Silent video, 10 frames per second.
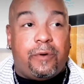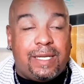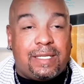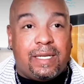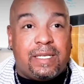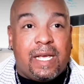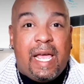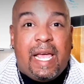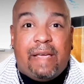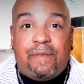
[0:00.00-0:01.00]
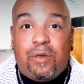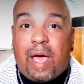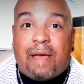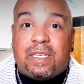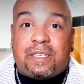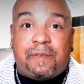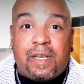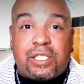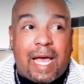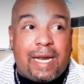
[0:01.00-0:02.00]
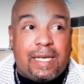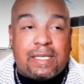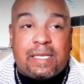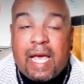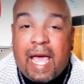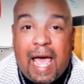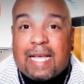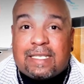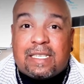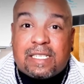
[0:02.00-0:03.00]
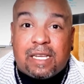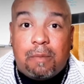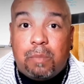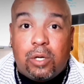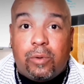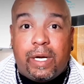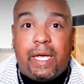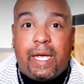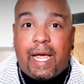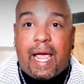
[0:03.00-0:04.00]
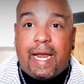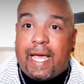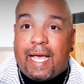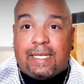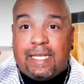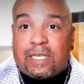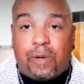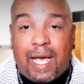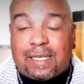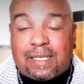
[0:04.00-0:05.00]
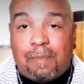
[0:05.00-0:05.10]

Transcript: For instance, if you have this fish that has some blue in it, and this one has